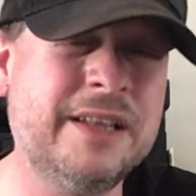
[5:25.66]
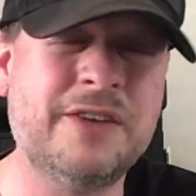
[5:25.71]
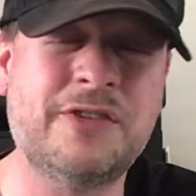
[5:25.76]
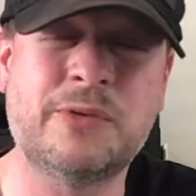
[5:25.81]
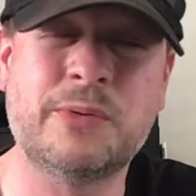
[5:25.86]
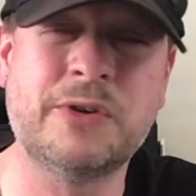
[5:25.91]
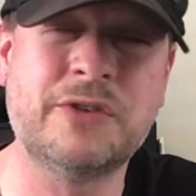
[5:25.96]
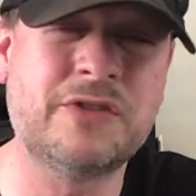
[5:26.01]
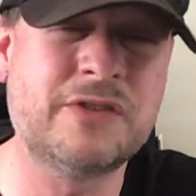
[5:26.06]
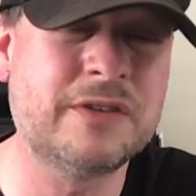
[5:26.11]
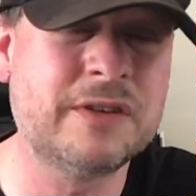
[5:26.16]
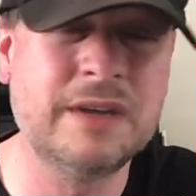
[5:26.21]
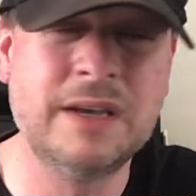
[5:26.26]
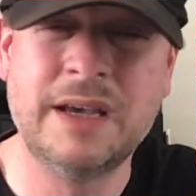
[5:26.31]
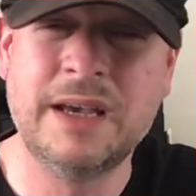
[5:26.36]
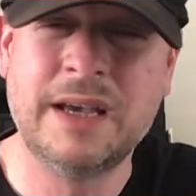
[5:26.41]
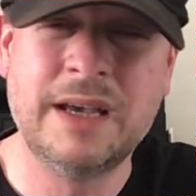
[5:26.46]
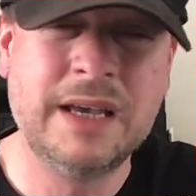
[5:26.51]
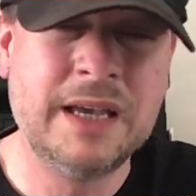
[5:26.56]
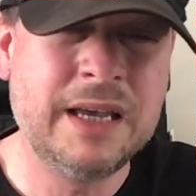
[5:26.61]
was
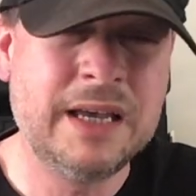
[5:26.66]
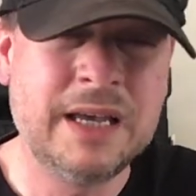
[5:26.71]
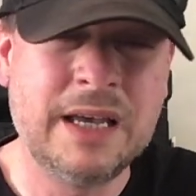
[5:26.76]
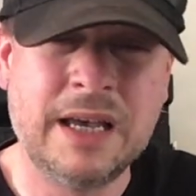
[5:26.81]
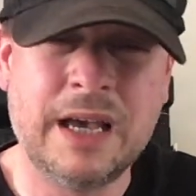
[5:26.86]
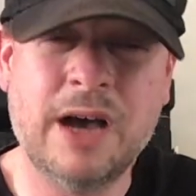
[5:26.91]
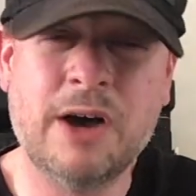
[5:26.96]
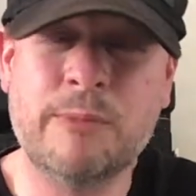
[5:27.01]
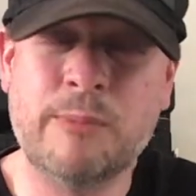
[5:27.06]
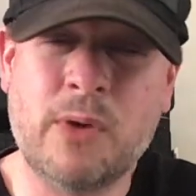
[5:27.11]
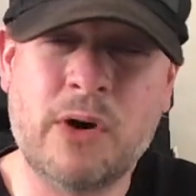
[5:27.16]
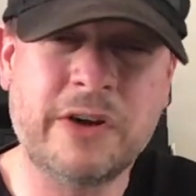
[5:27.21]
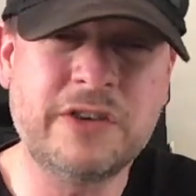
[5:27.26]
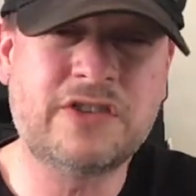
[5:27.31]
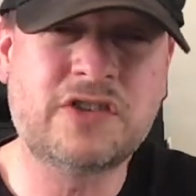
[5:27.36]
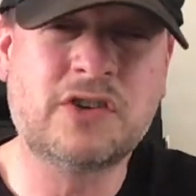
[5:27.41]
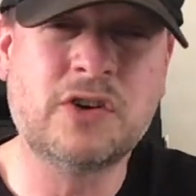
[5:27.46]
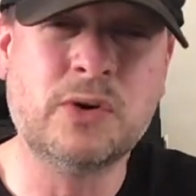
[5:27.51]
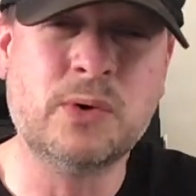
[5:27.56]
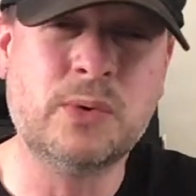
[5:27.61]
at my
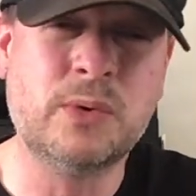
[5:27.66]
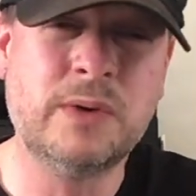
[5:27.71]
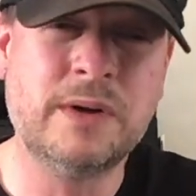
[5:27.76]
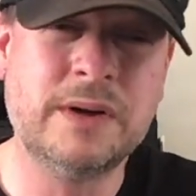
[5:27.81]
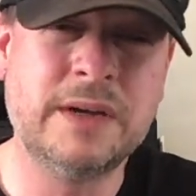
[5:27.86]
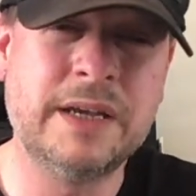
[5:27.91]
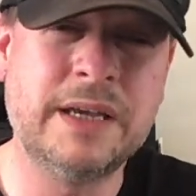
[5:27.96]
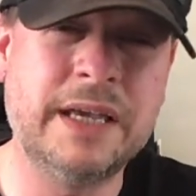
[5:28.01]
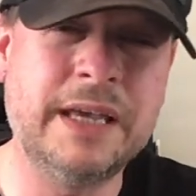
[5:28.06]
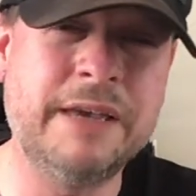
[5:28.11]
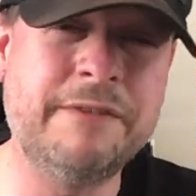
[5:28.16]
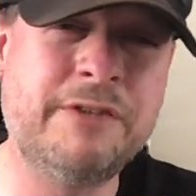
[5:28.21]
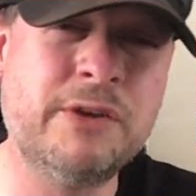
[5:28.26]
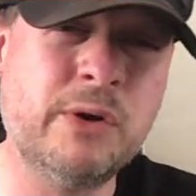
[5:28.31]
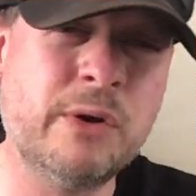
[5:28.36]
school. If you